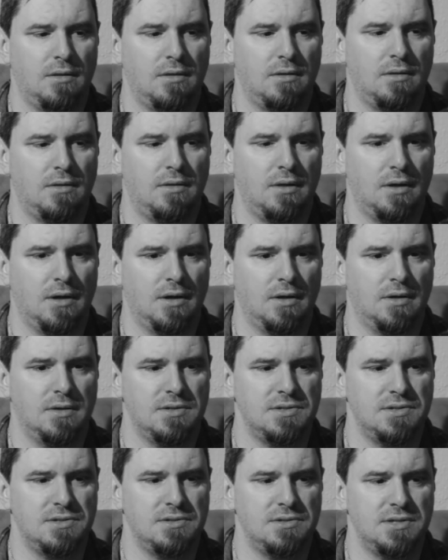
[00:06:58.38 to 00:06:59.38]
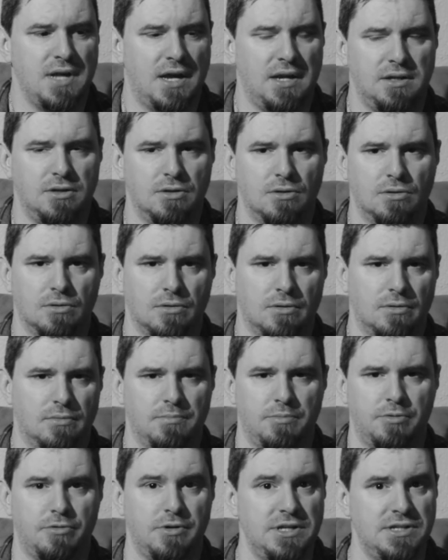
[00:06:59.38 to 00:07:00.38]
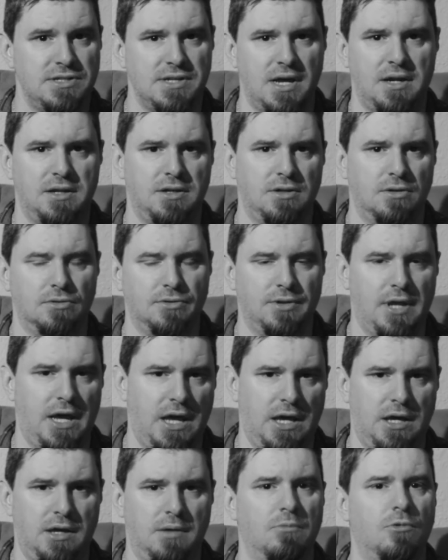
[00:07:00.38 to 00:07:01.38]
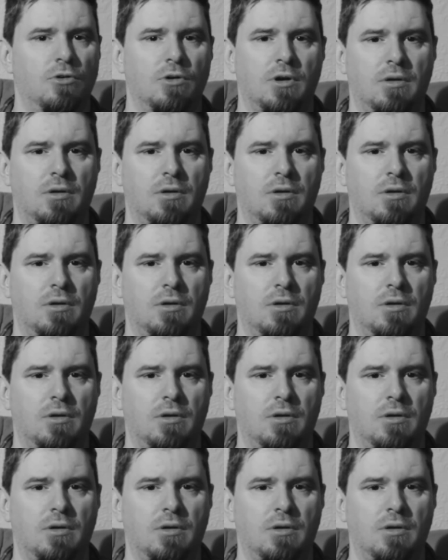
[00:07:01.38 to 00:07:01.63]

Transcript: Xennial or pre-Xennial name, where it